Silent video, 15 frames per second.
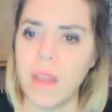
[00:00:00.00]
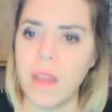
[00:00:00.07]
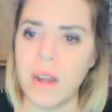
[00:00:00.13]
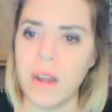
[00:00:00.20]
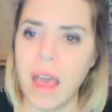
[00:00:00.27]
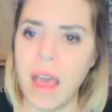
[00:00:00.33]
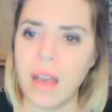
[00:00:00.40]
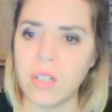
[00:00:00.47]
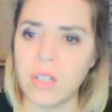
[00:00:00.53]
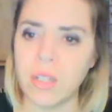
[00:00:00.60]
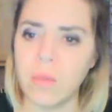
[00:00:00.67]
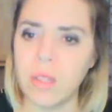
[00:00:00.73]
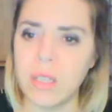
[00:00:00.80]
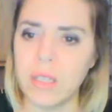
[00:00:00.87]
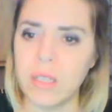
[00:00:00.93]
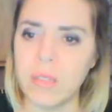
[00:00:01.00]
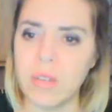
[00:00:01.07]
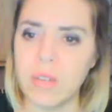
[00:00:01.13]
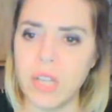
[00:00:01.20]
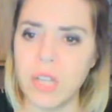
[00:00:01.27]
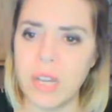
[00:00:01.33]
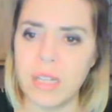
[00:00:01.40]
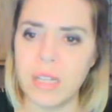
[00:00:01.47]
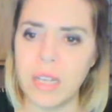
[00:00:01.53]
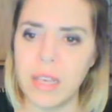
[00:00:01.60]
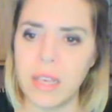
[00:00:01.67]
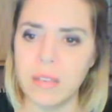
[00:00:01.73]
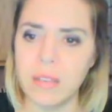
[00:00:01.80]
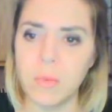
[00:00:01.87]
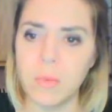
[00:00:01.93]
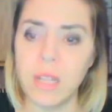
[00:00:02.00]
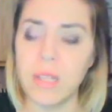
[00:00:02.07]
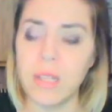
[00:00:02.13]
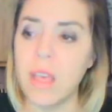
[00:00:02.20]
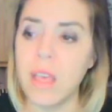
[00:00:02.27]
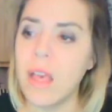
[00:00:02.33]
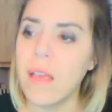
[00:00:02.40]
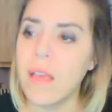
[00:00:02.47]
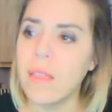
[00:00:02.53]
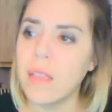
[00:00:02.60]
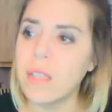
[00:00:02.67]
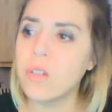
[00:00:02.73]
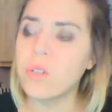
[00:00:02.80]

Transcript: actually what this magenta is. But these are